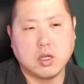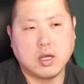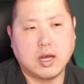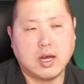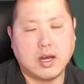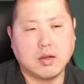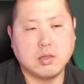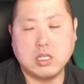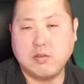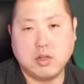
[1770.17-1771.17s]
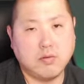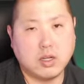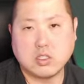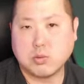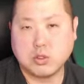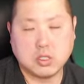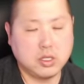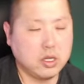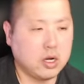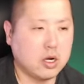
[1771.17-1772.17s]
leaving the vegetables in
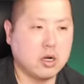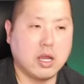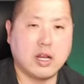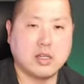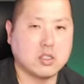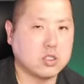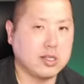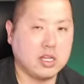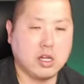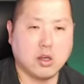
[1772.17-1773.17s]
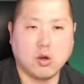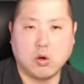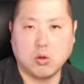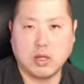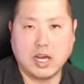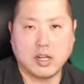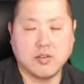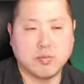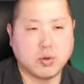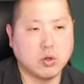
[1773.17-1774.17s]
there and just eating a whole lot
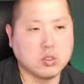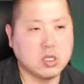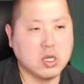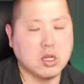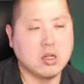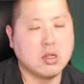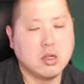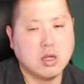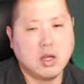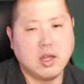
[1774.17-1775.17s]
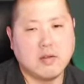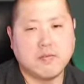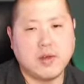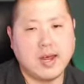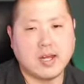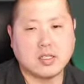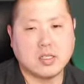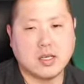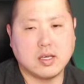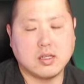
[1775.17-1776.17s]
of protein and fats,
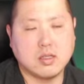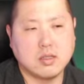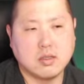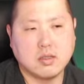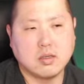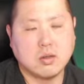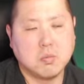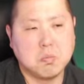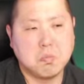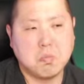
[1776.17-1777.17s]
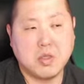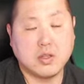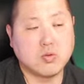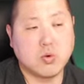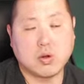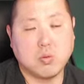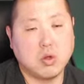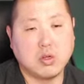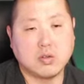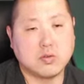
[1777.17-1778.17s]
and it's worked
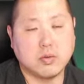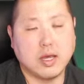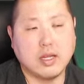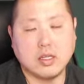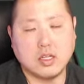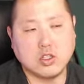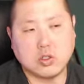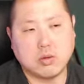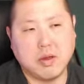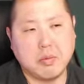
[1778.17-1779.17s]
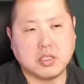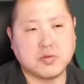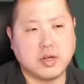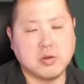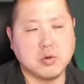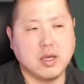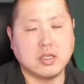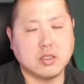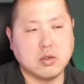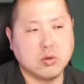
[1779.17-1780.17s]
wonders for me. I just told my best friend
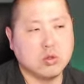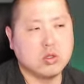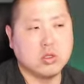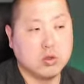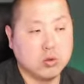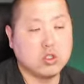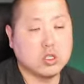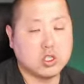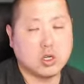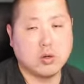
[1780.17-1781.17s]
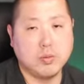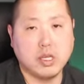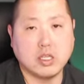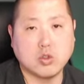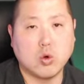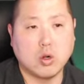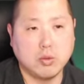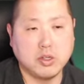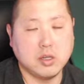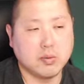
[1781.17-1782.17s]
who just shared with me, he has horrible
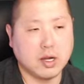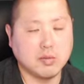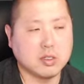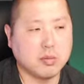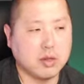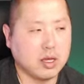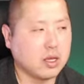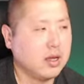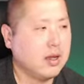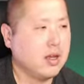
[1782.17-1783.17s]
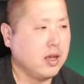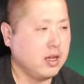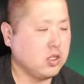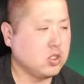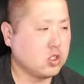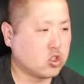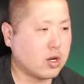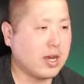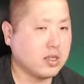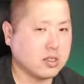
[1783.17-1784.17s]
knee problems. I'm like, hey, you should
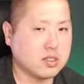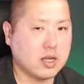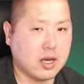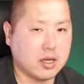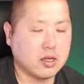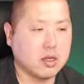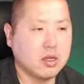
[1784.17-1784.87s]
try this diet.